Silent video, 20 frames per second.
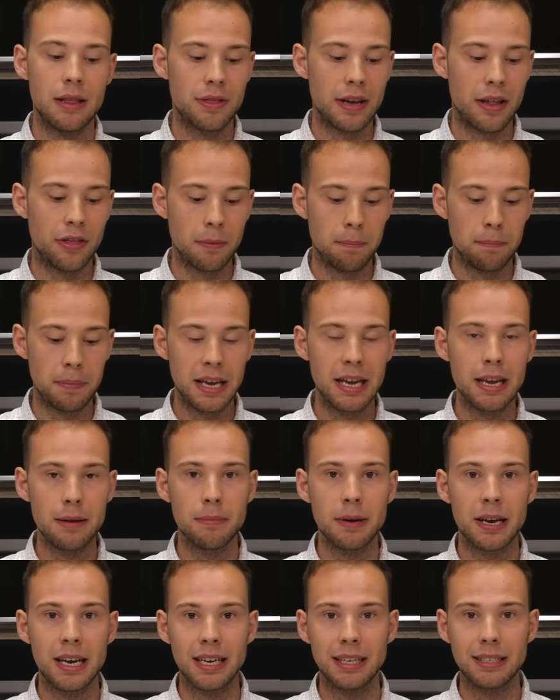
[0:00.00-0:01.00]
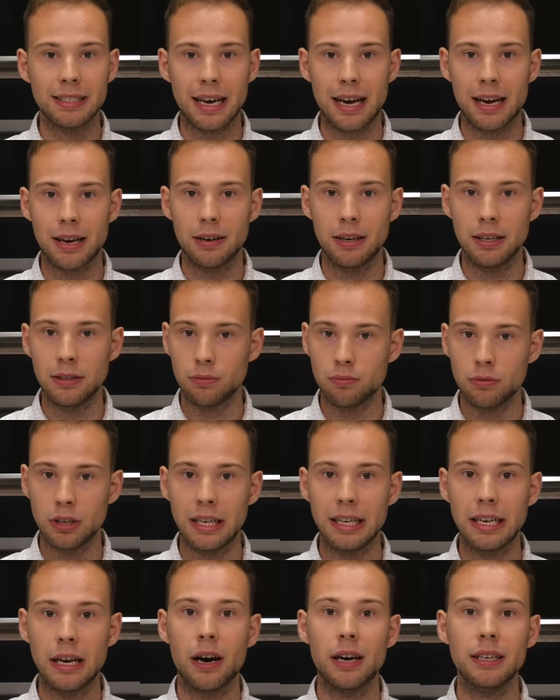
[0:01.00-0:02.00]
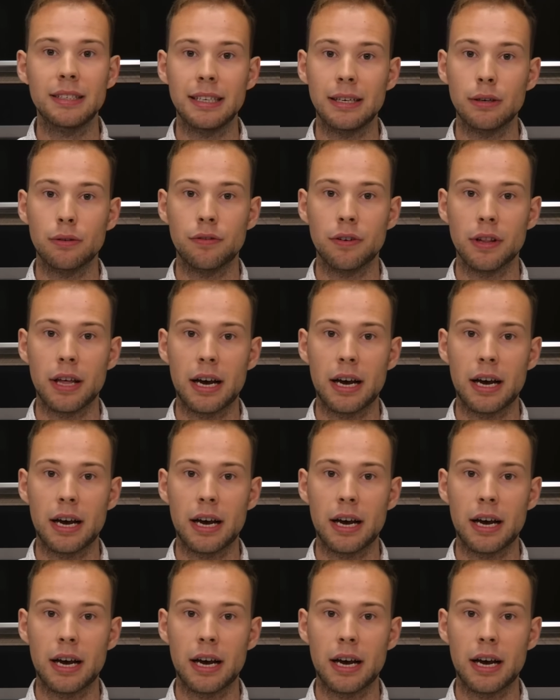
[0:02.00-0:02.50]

then the Beam is really ideal for